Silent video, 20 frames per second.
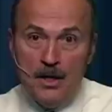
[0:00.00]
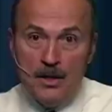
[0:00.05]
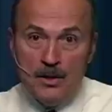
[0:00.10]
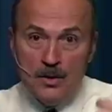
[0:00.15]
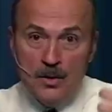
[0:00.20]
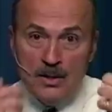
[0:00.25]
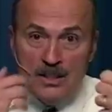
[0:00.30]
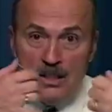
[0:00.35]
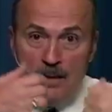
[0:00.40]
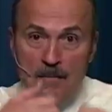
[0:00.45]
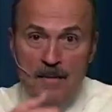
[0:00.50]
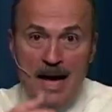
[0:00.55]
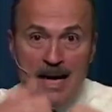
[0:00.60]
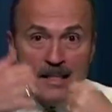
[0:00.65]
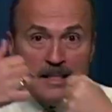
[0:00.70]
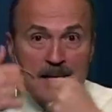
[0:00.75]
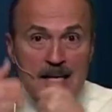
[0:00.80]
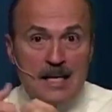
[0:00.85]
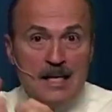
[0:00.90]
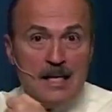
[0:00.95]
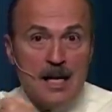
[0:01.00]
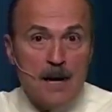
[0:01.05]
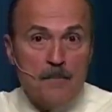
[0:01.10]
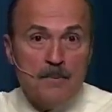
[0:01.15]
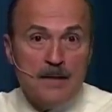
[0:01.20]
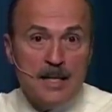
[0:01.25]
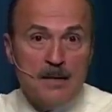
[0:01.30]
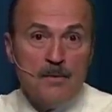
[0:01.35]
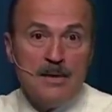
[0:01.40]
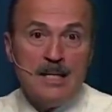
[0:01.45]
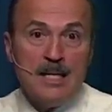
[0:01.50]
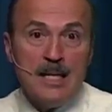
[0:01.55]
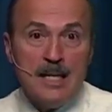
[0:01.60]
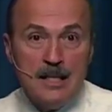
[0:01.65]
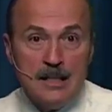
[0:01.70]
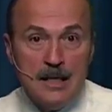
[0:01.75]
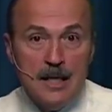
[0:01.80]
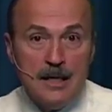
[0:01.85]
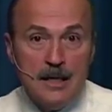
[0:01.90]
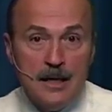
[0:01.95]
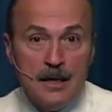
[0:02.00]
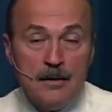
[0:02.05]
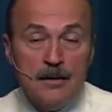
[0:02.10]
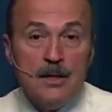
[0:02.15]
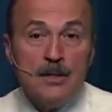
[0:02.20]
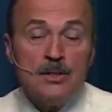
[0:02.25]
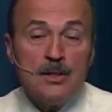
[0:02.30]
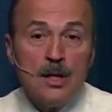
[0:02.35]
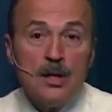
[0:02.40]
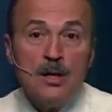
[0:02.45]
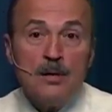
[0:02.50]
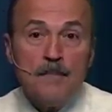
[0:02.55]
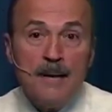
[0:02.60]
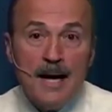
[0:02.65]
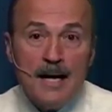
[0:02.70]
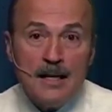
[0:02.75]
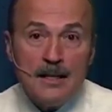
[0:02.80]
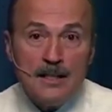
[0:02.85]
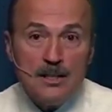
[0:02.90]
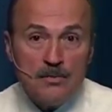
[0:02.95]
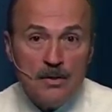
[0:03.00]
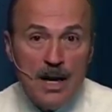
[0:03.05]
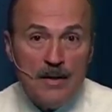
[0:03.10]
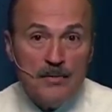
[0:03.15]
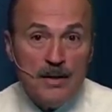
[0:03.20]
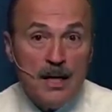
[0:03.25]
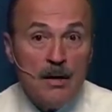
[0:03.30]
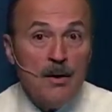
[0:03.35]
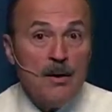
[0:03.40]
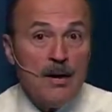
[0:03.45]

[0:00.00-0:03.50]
So it's the magnetic coupling that we're getting done here. So look back at this graphic here.